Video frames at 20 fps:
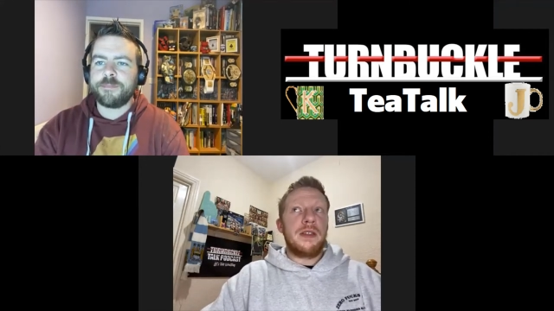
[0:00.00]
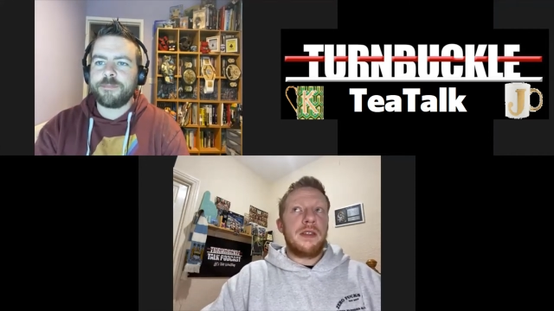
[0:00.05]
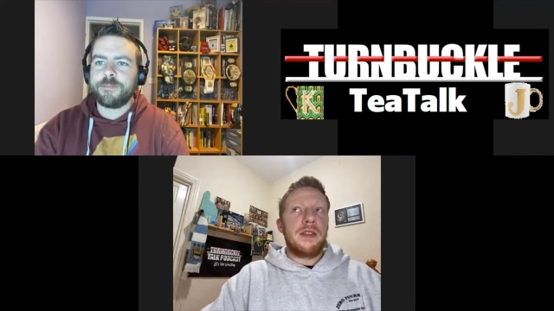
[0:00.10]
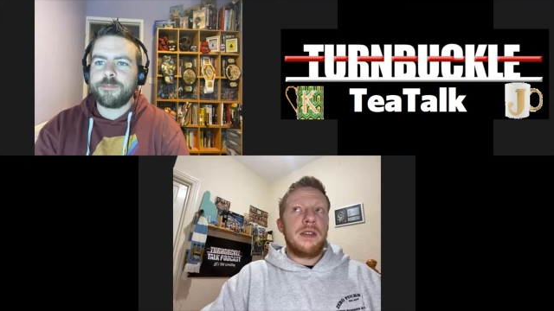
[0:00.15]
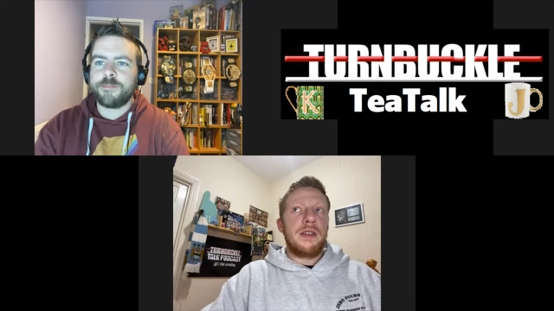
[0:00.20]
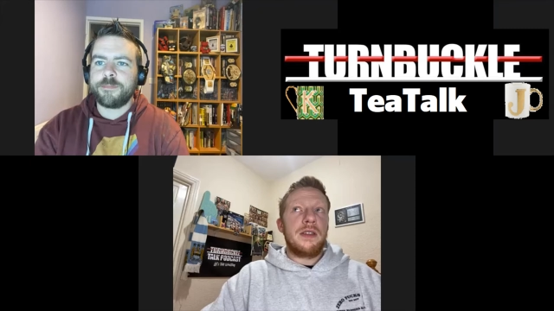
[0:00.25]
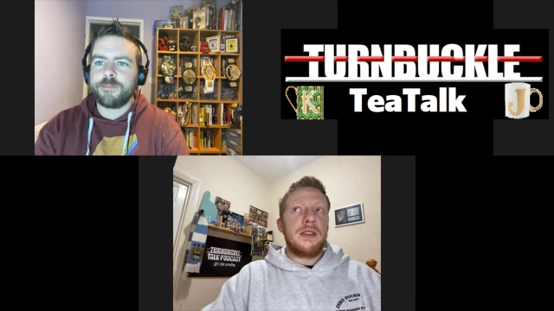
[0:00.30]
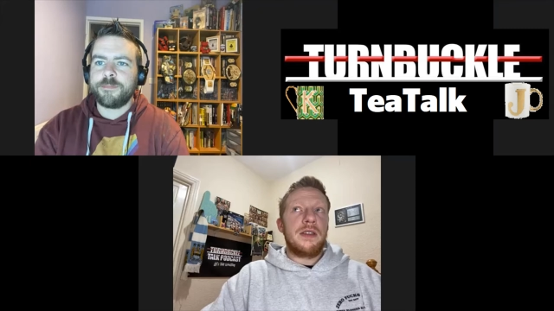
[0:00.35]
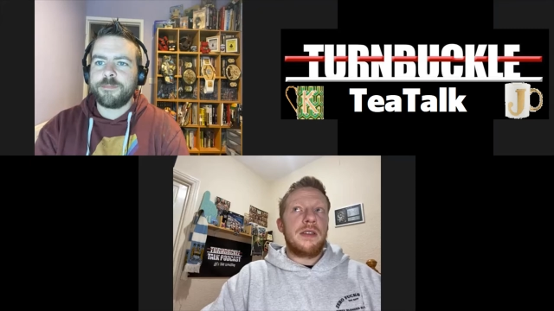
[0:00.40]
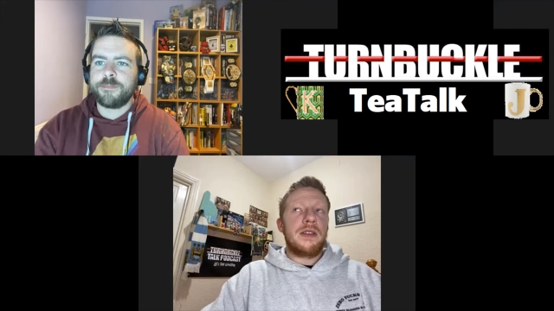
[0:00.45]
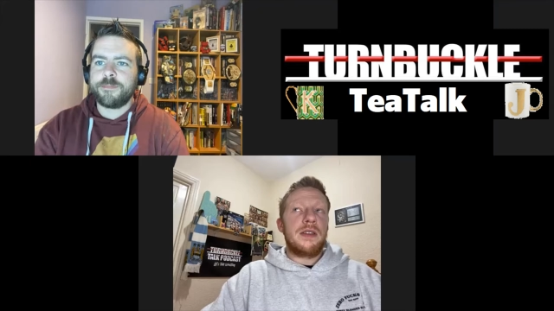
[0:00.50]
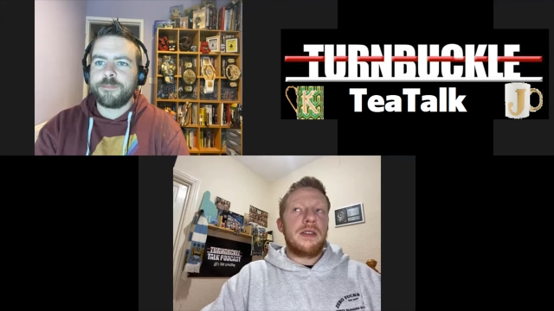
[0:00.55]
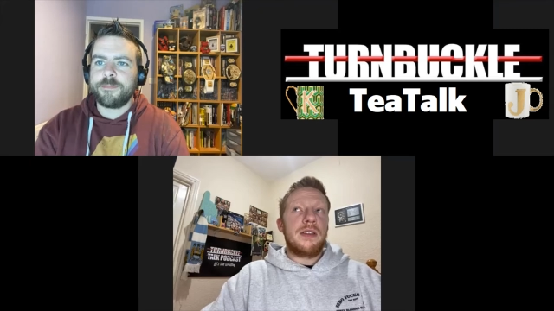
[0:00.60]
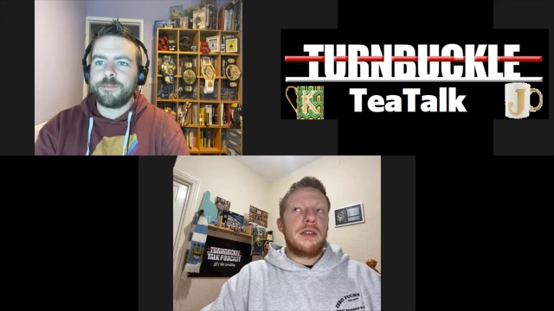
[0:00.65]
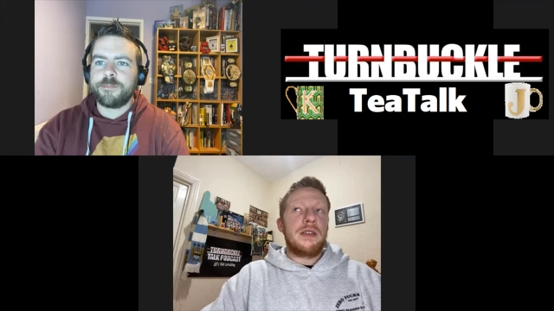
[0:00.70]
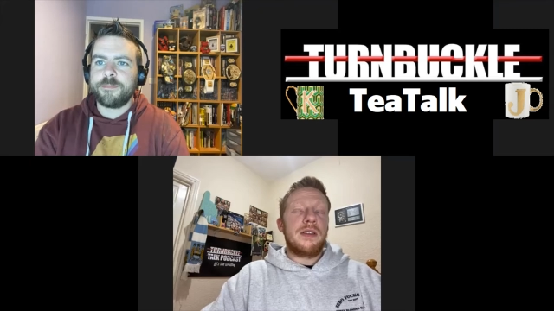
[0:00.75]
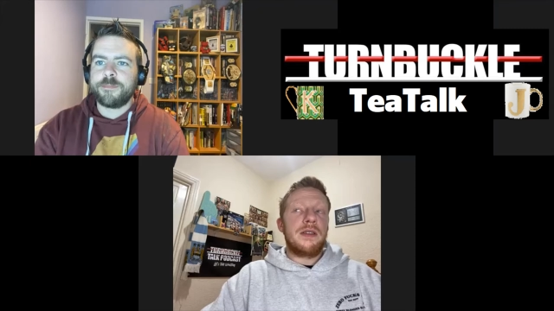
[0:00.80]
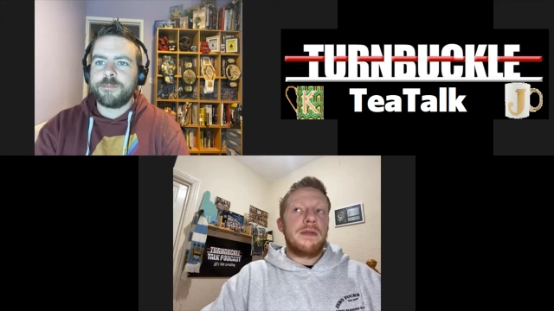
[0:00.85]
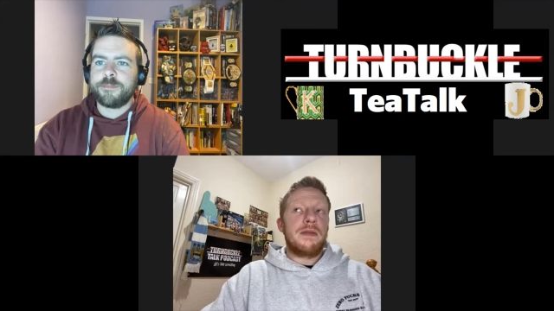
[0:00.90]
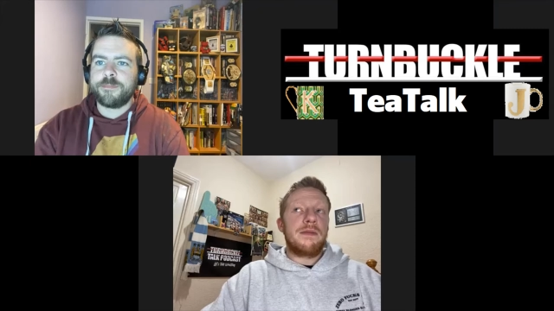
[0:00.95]

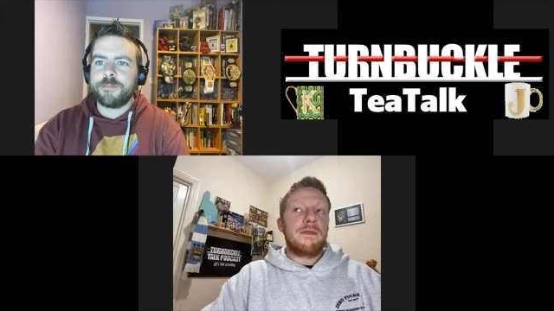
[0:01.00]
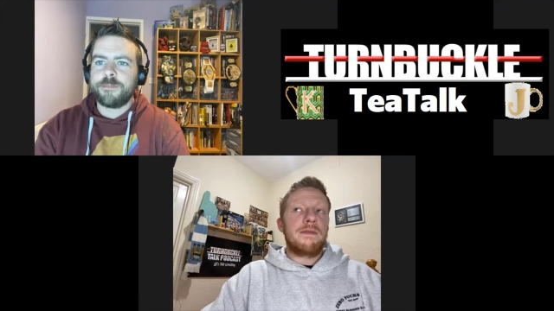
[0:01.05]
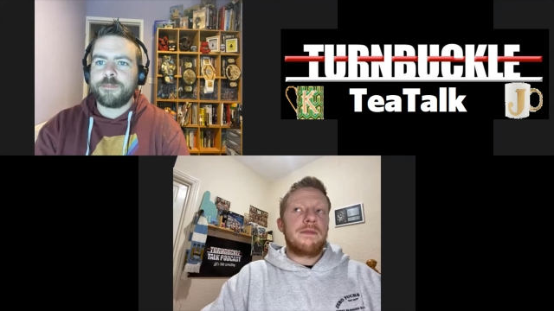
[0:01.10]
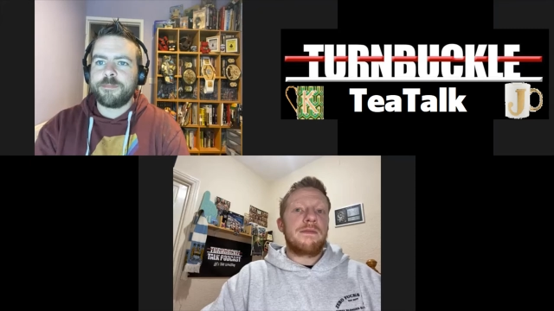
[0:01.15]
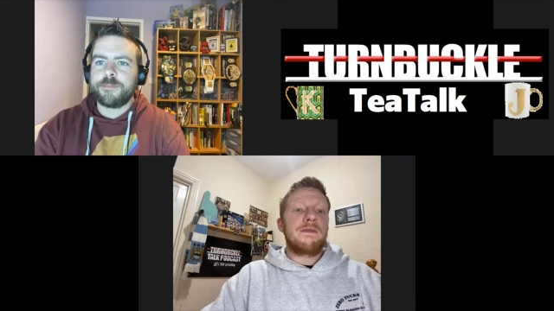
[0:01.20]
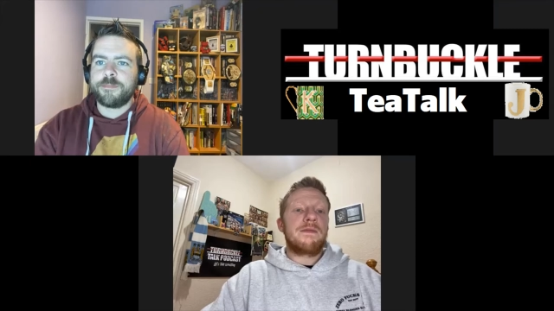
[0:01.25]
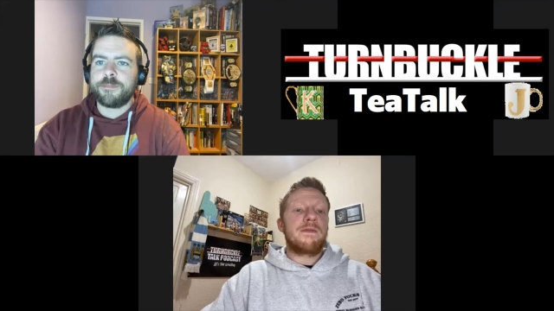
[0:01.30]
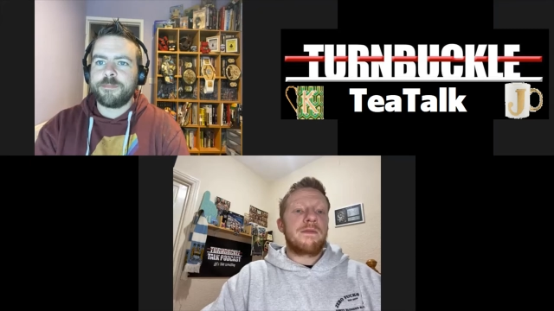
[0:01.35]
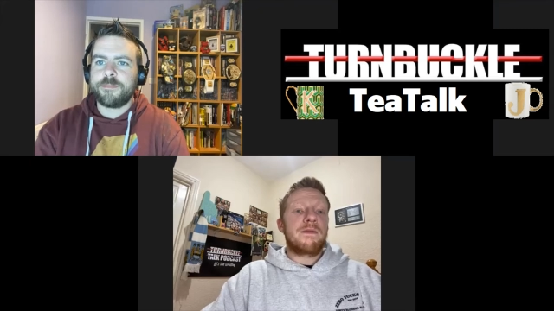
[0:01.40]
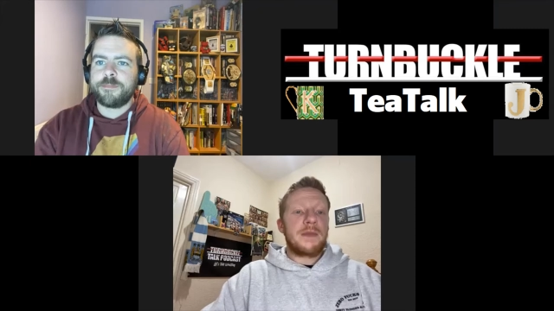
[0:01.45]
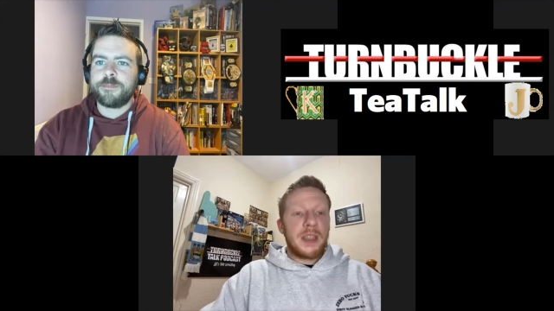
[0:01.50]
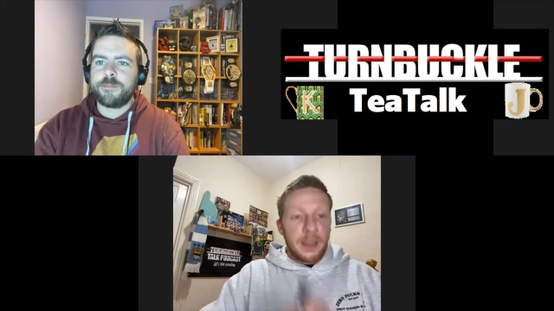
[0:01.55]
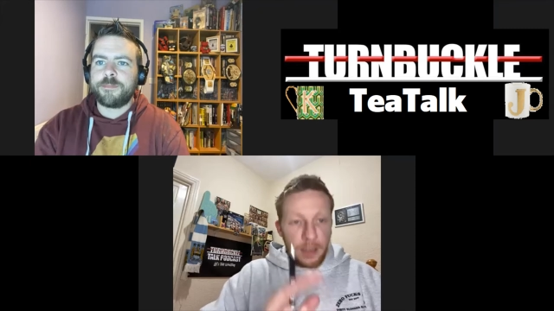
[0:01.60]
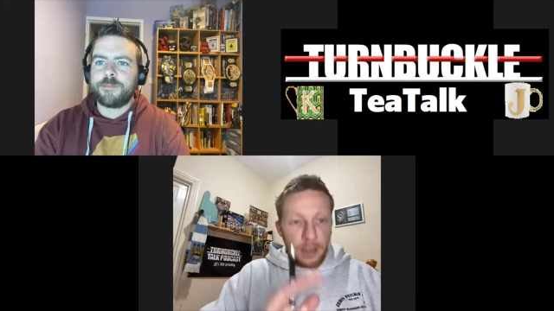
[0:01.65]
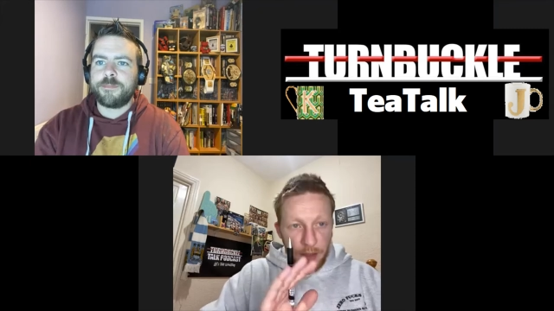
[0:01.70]
(no one is talking)